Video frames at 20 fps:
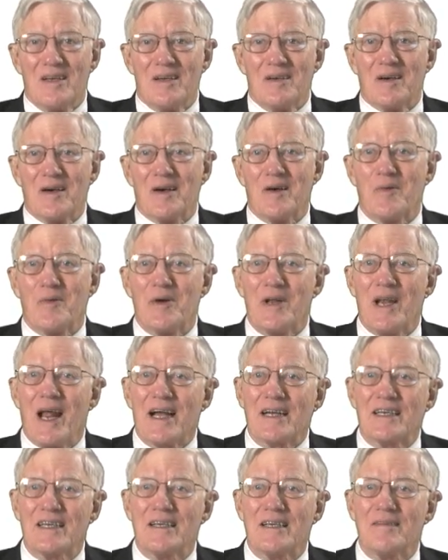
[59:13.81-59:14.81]
when
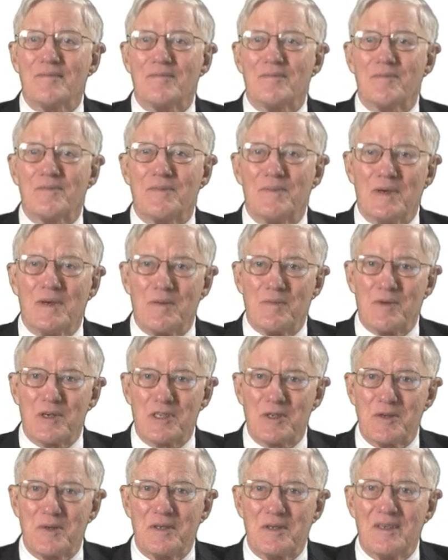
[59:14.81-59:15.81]
acting
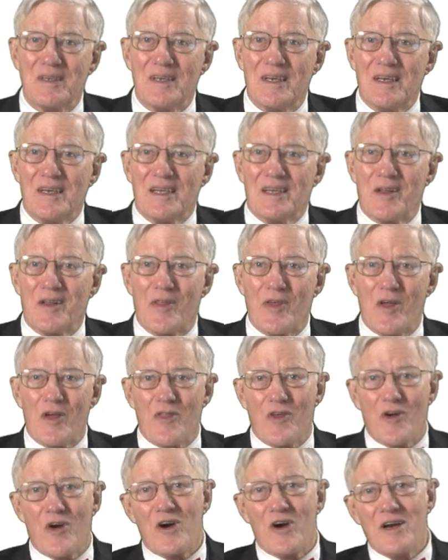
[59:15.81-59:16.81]
pursuant to the
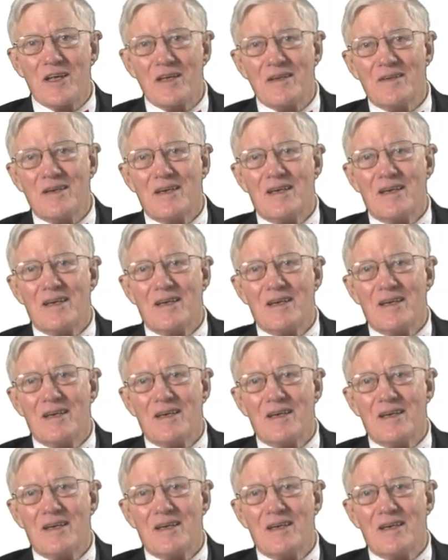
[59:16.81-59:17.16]
authority